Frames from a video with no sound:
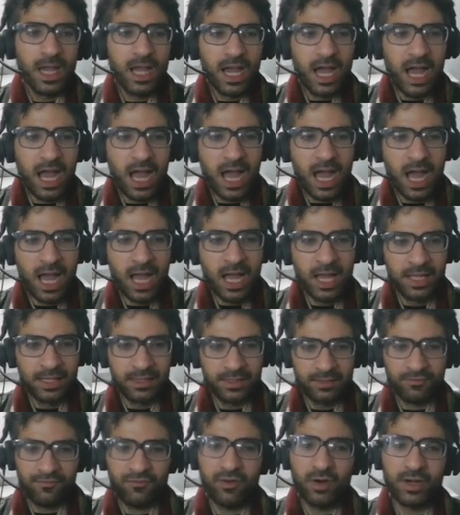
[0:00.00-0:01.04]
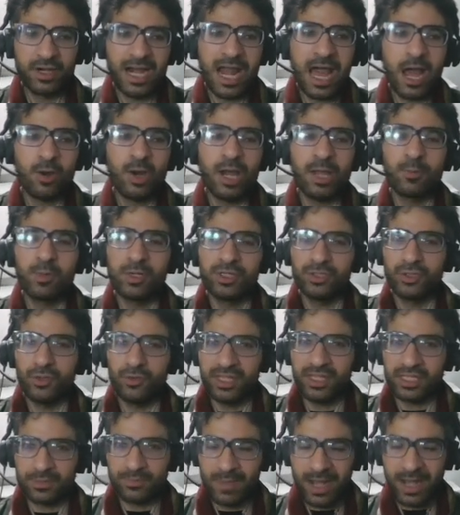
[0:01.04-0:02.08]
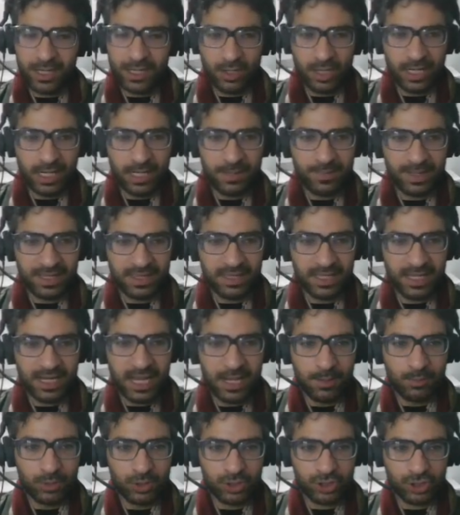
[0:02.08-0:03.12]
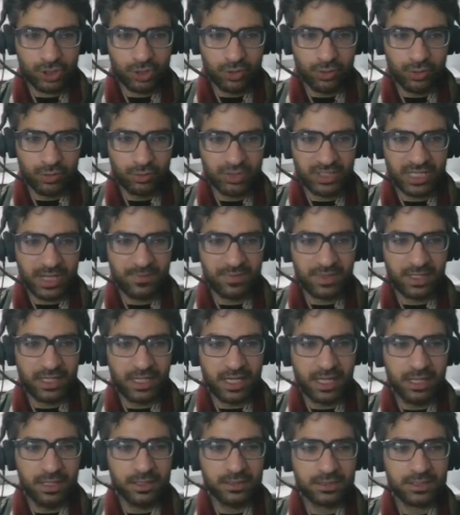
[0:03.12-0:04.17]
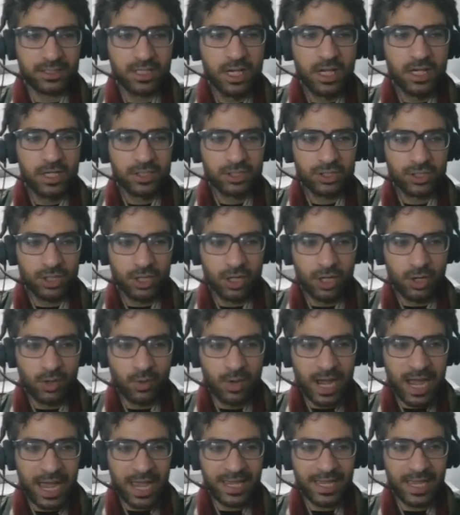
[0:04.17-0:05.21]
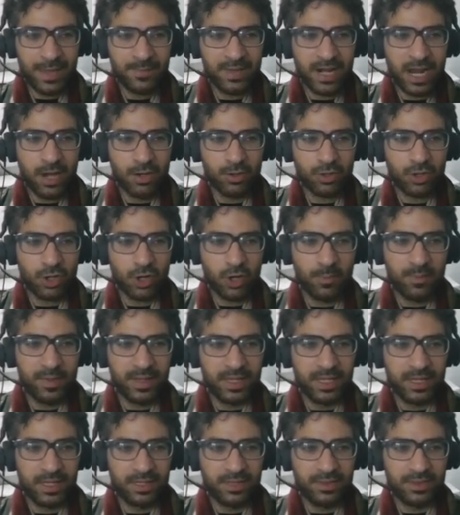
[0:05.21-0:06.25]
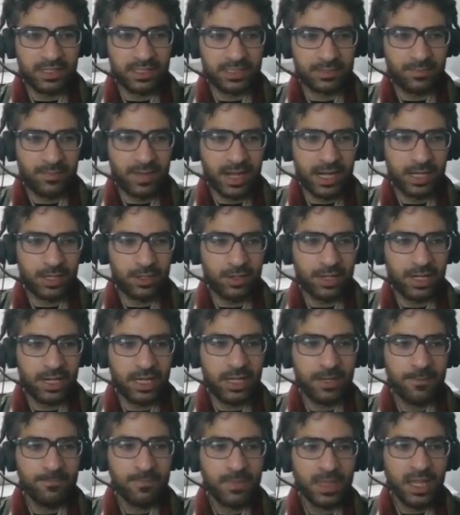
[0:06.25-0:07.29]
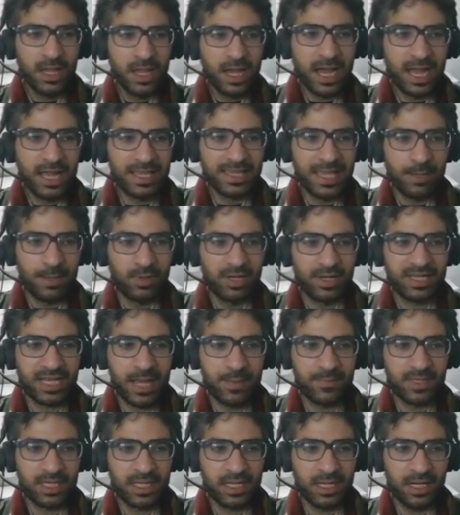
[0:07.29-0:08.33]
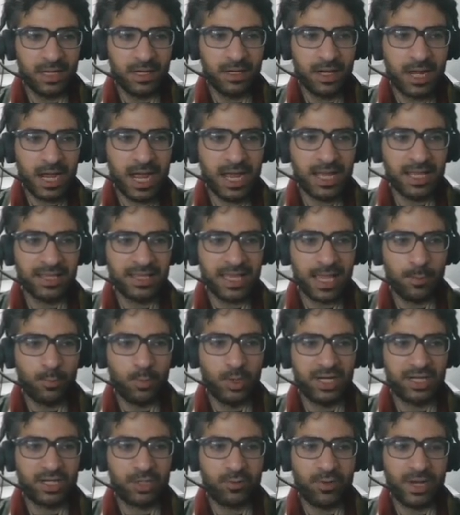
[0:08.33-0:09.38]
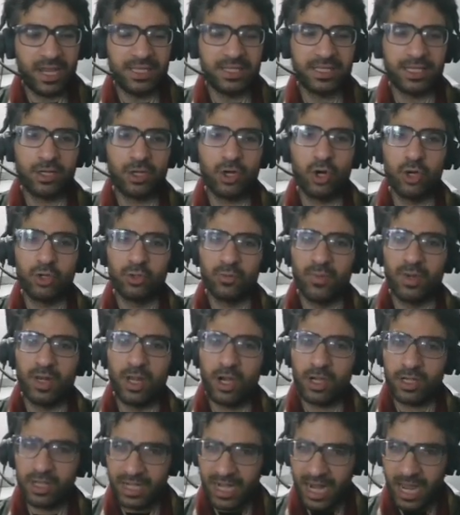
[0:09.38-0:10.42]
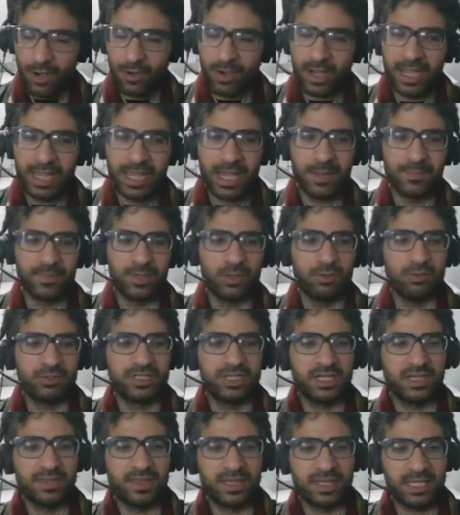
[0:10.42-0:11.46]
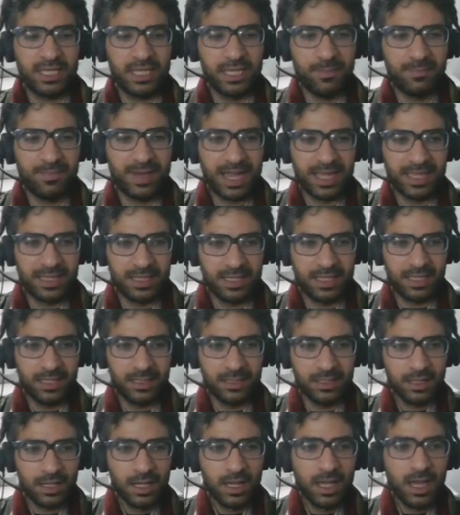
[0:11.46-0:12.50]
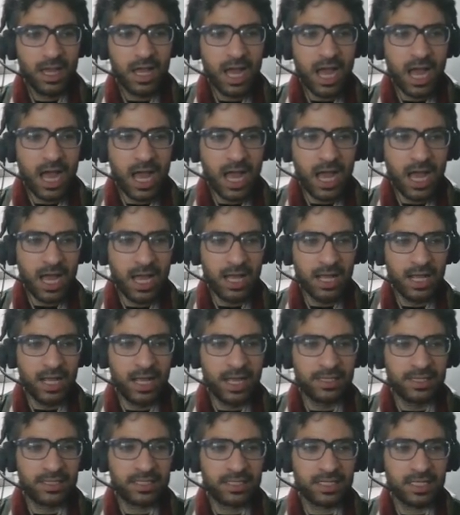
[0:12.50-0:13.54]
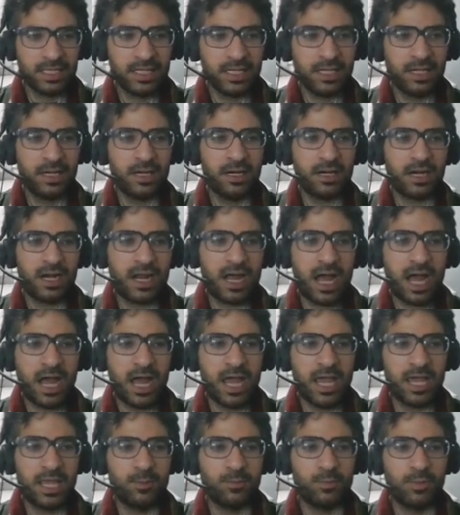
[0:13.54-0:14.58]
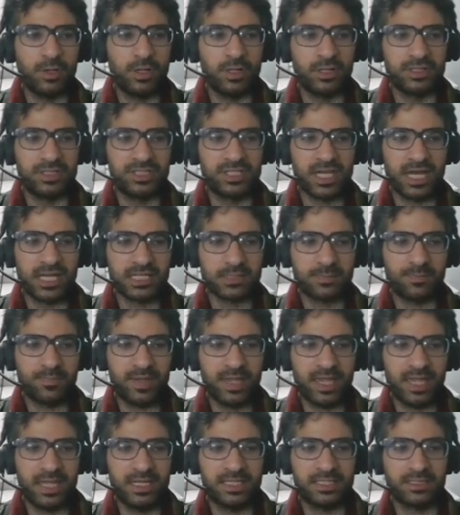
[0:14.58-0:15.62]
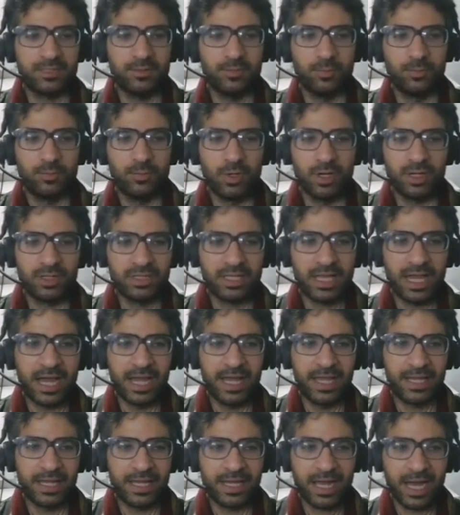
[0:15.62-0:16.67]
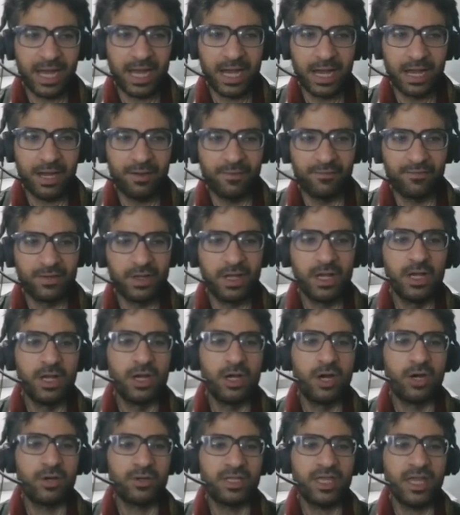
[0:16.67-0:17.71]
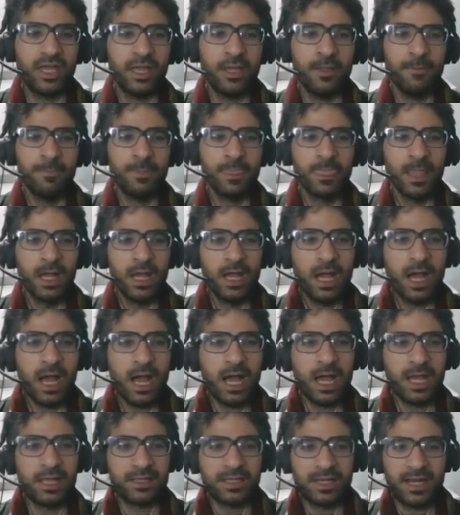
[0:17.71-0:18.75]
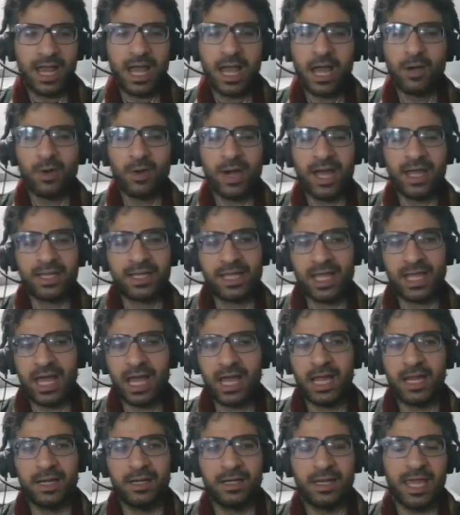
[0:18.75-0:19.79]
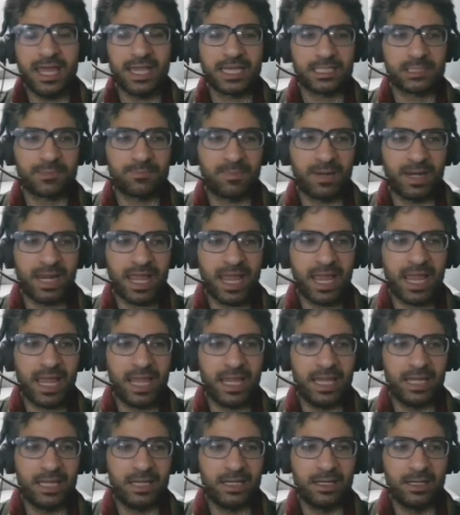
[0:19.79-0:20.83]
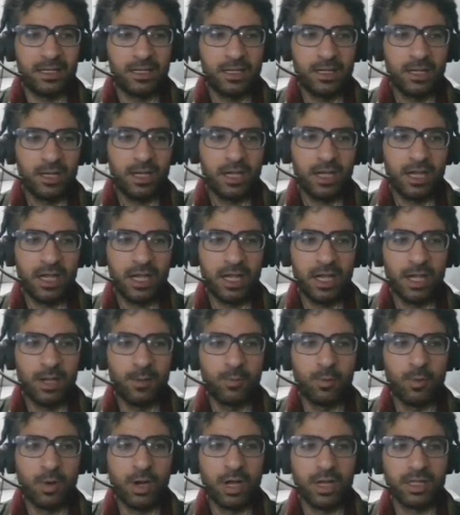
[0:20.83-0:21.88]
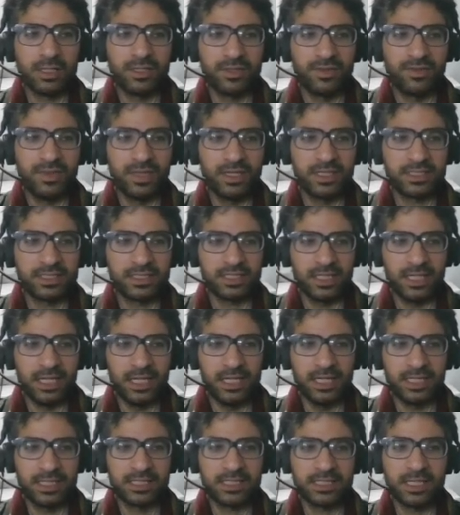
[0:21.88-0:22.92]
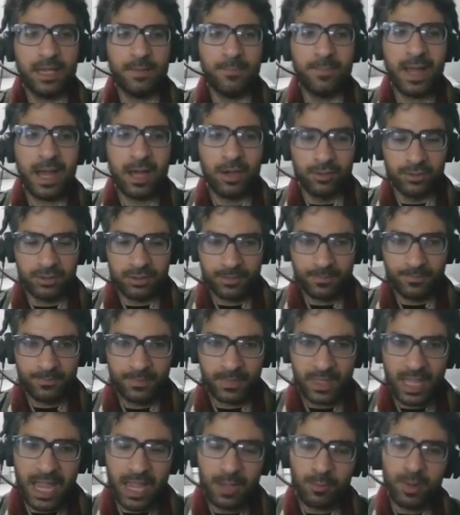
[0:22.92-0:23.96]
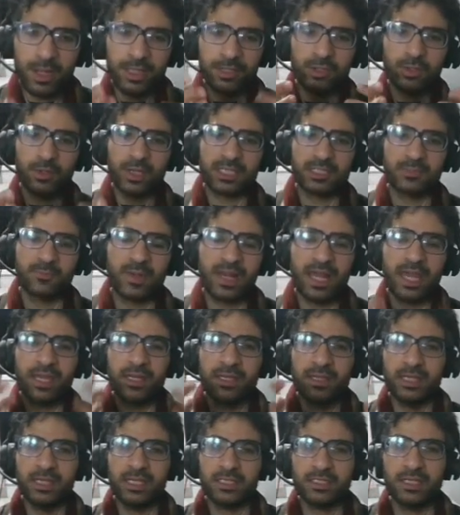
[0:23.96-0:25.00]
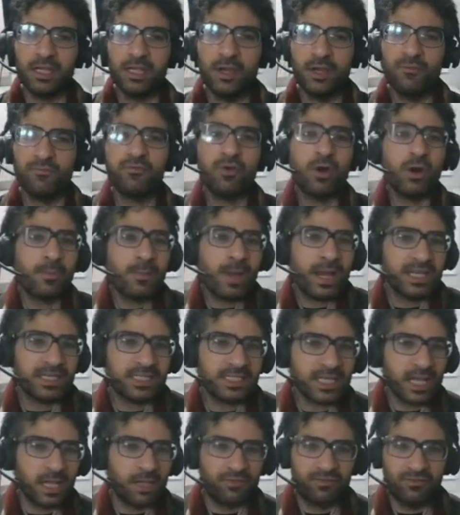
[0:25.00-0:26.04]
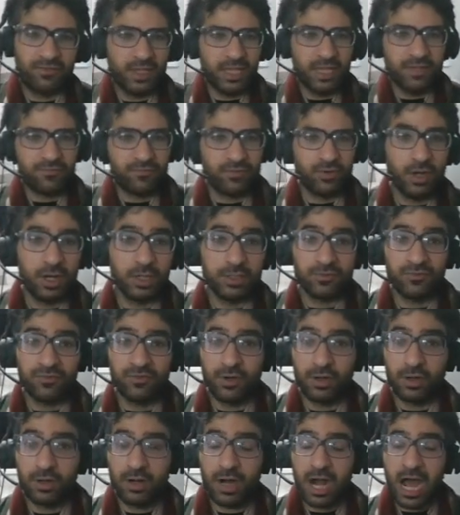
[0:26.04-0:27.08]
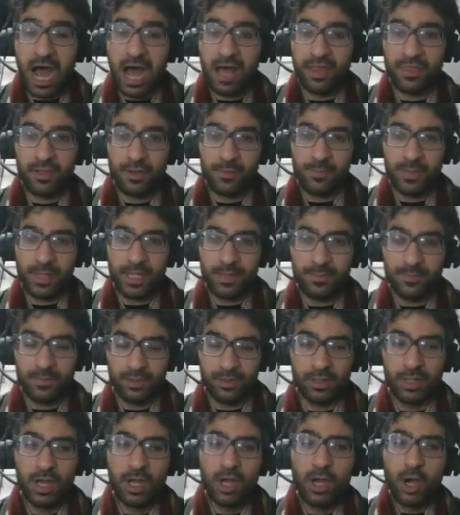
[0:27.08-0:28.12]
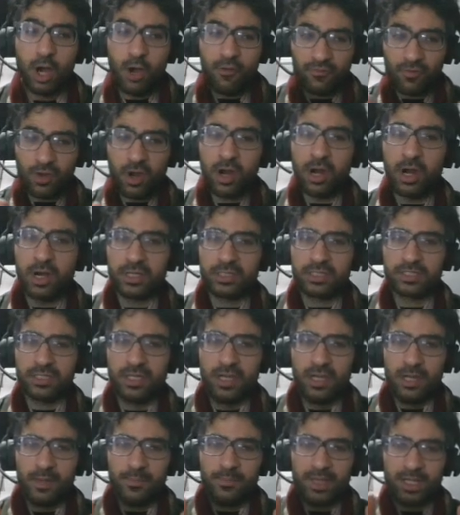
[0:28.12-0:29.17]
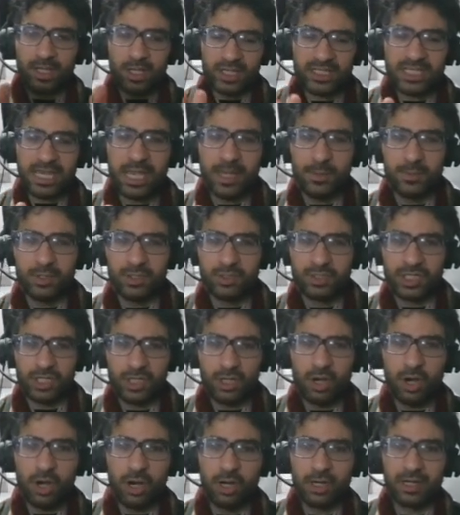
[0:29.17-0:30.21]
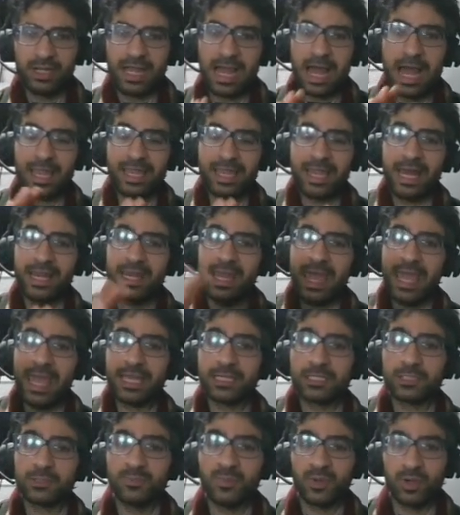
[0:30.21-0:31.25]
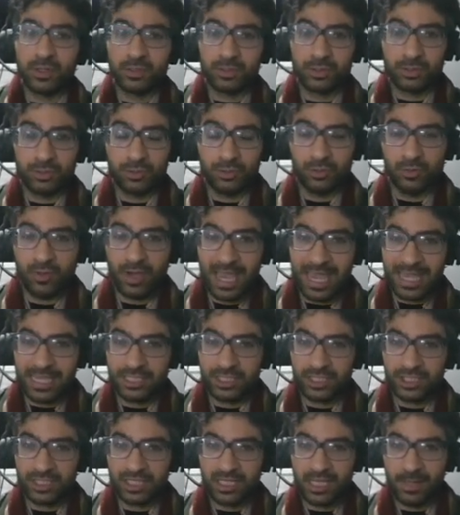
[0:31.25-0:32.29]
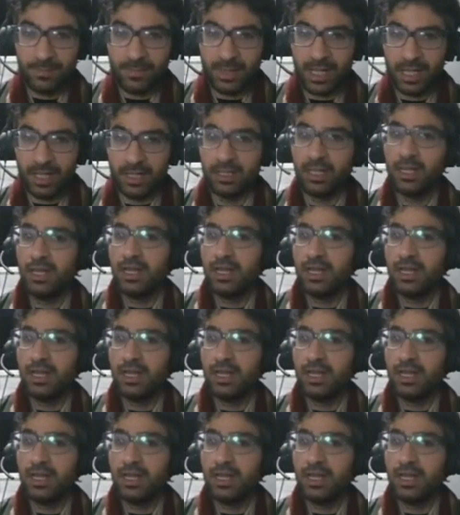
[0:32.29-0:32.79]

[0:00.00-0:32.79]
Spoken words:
and for now I will do this manually, but then I will show you something else. So I am now copying this manually, and I will come here and I will create a code block. Now I am using the key binding, and here I will just paste what I have. Okay, and now I can explain what this is about. I want to explain this for myself, if not for other people. Of course, because I am using org, I can export to HTML